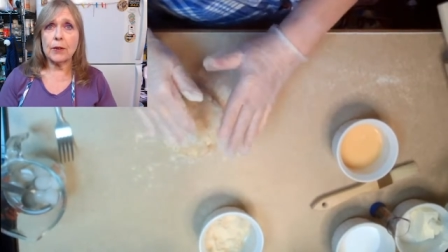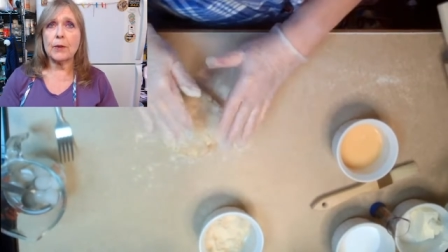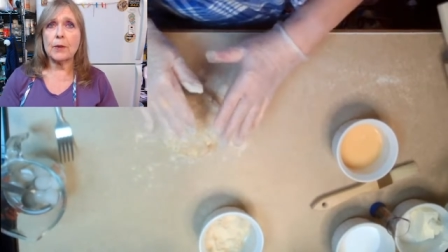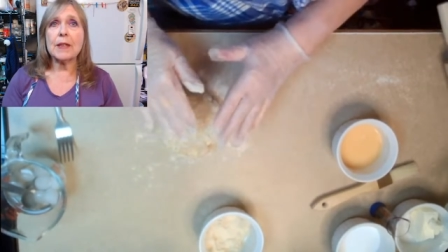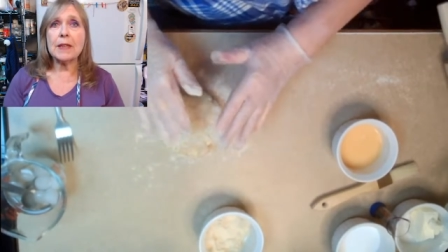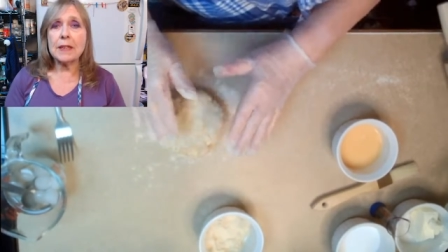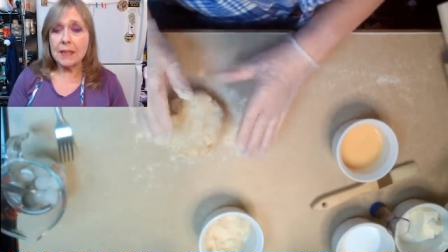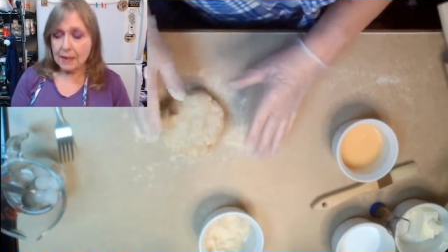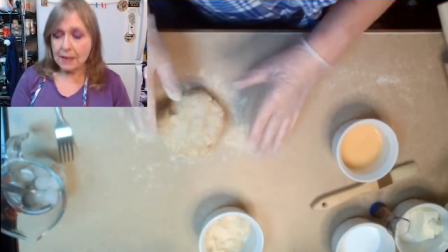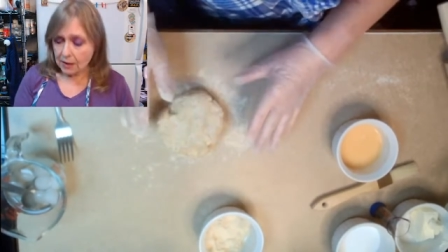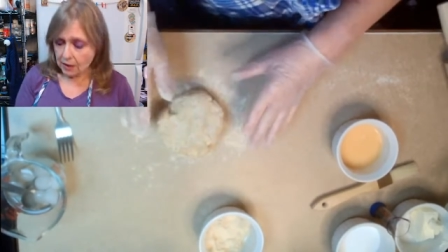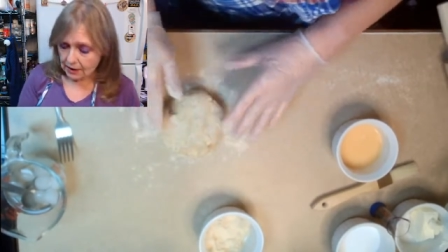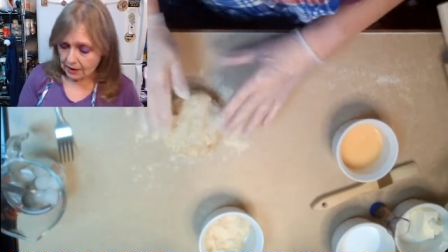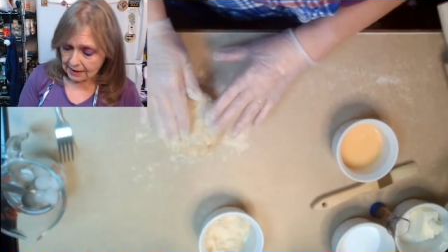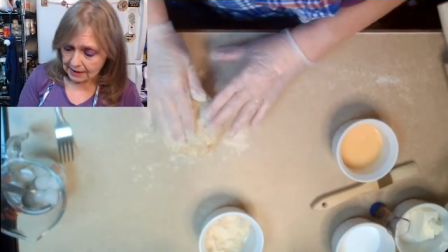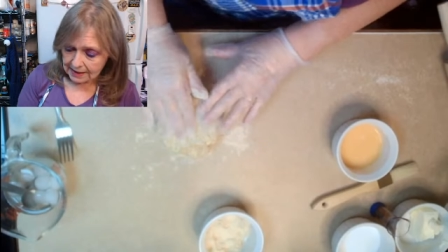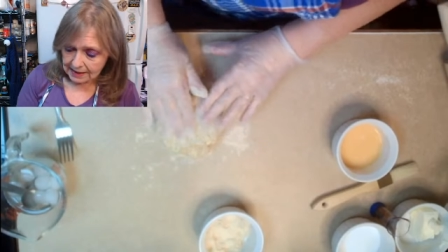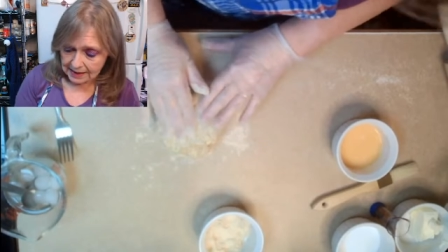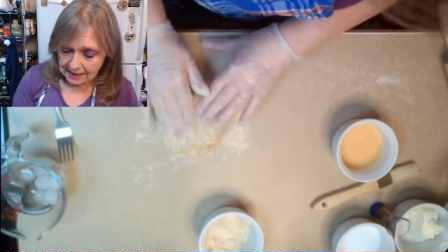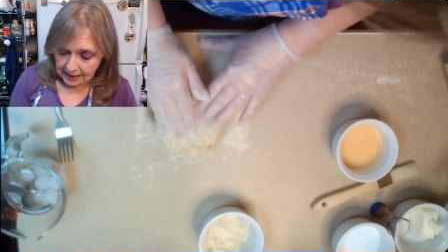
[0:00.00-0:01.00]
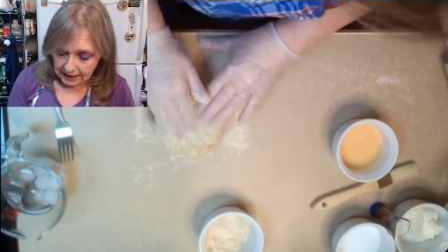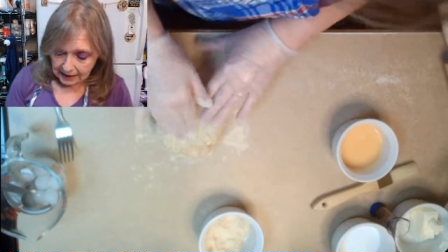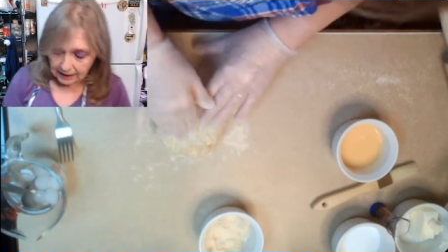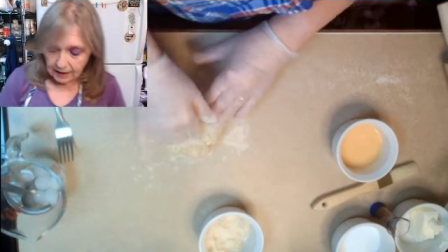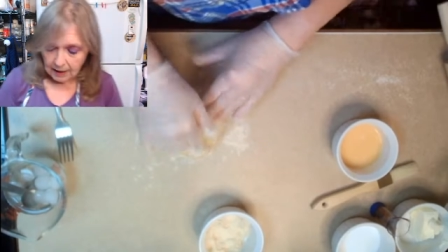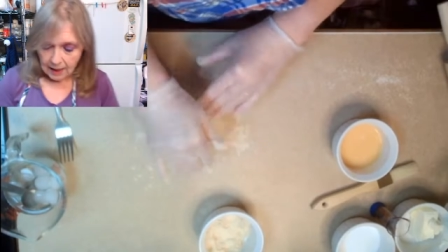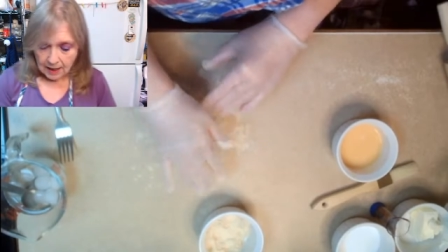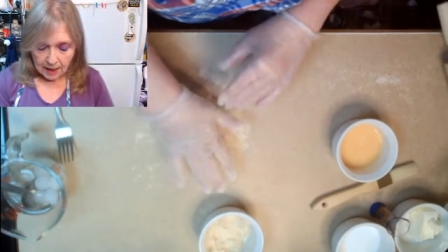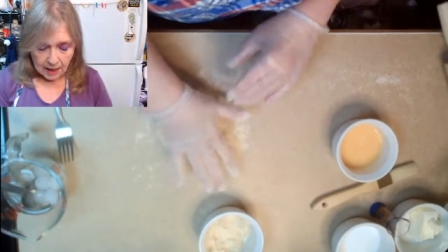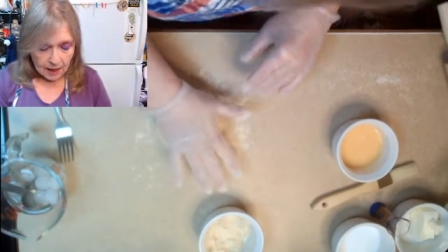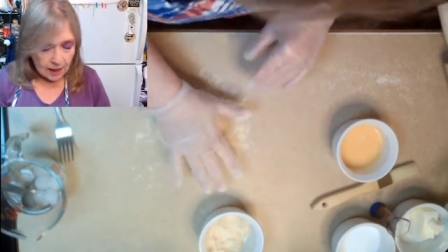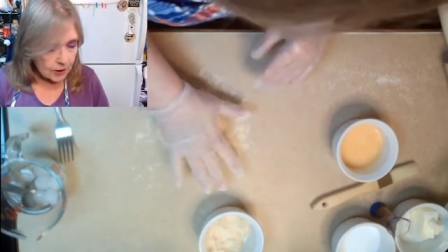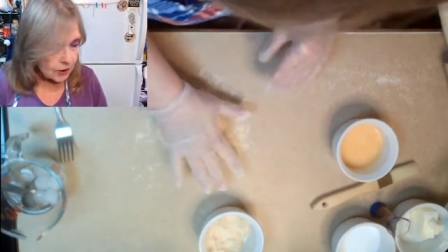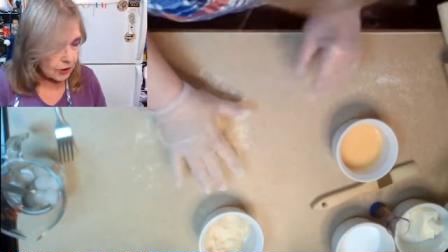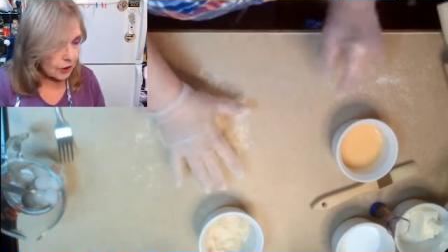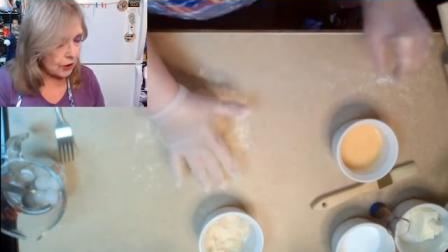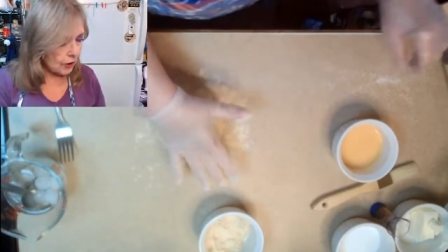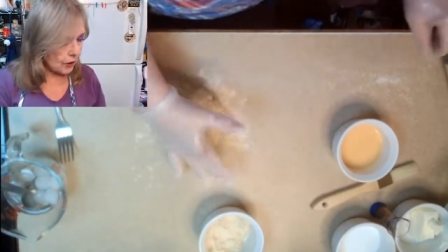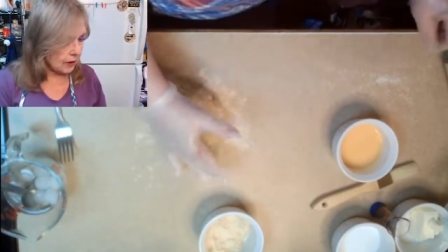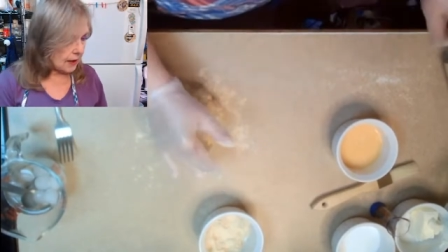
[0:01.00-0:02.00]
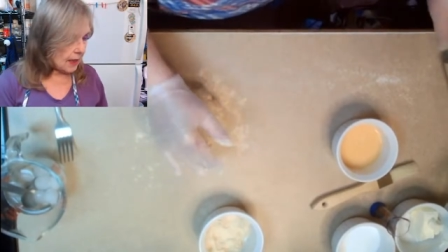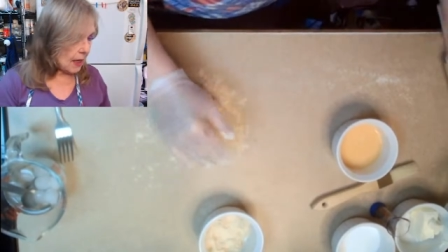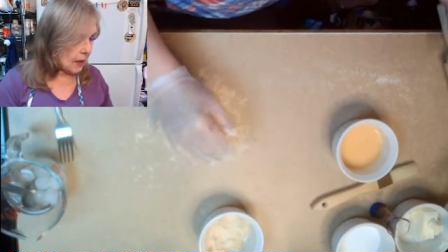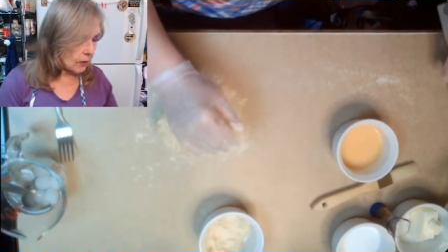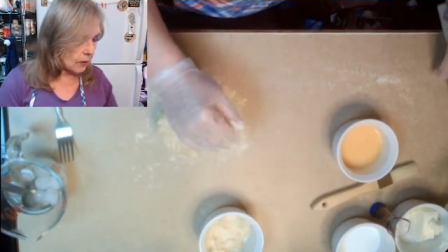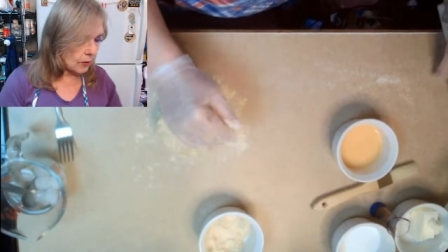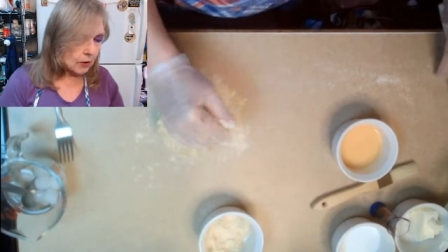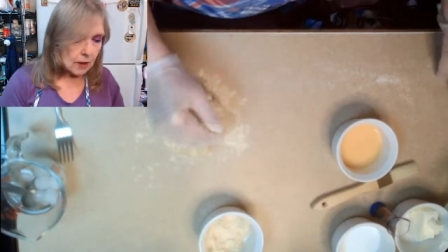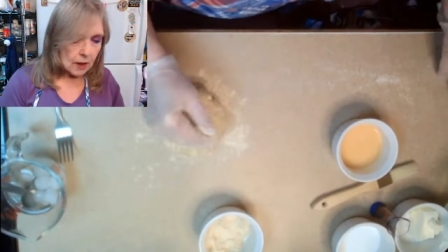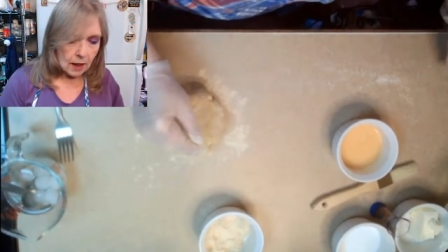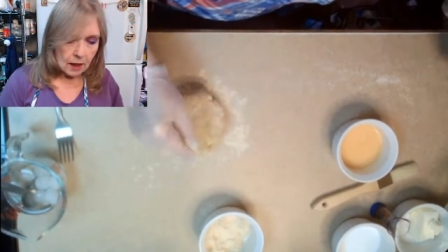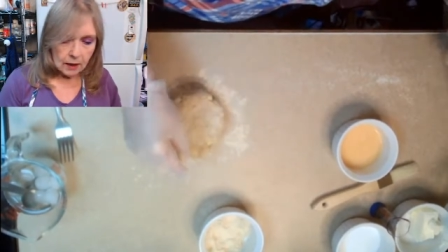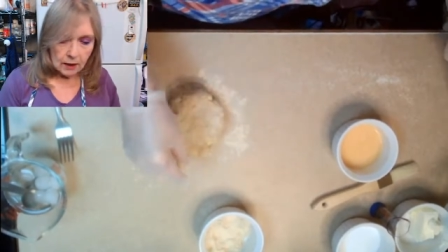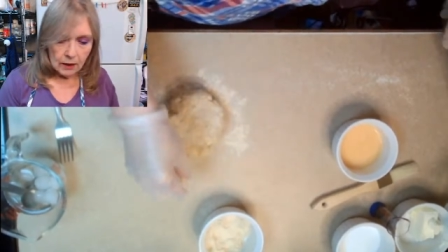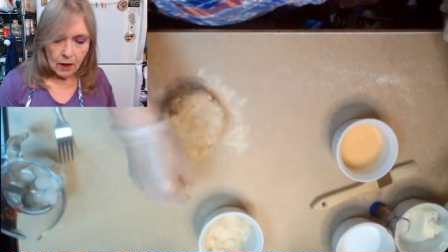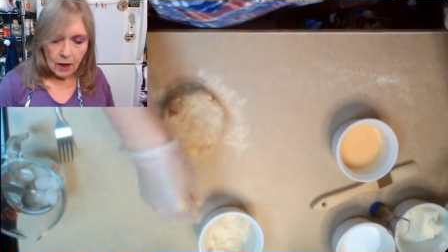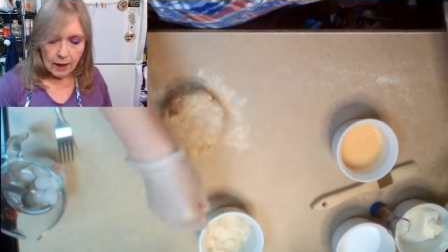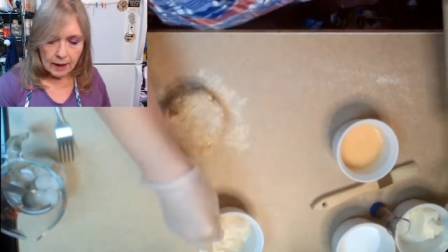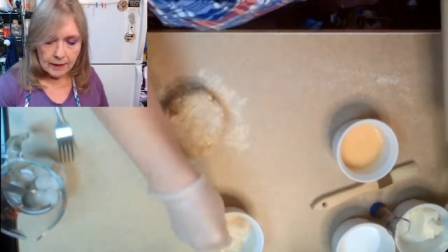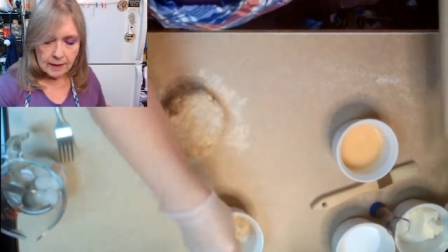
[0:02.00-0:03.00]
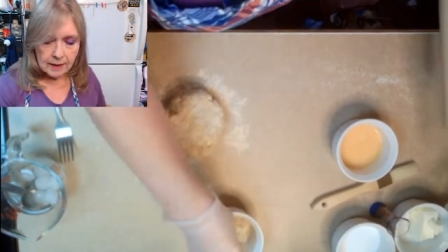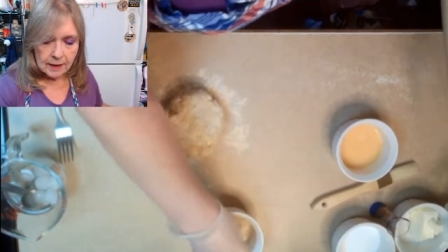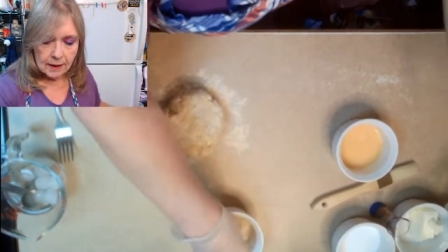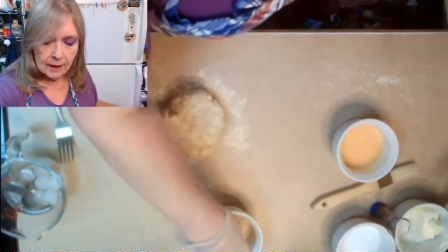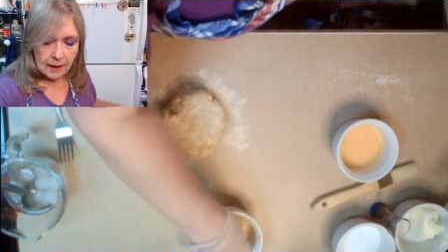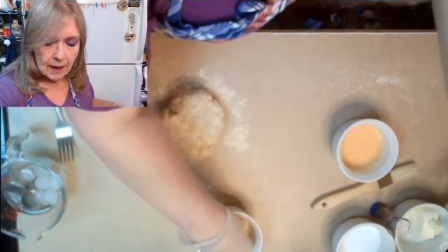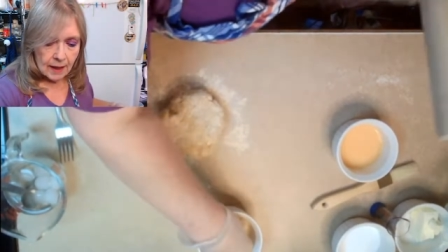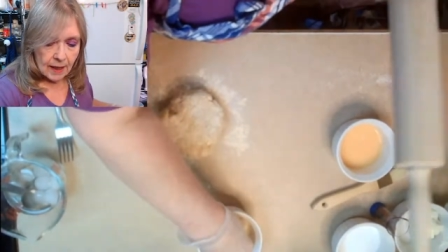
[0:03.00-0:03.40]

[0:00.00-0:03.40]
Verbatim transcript: So this is going to stick to your counter a lot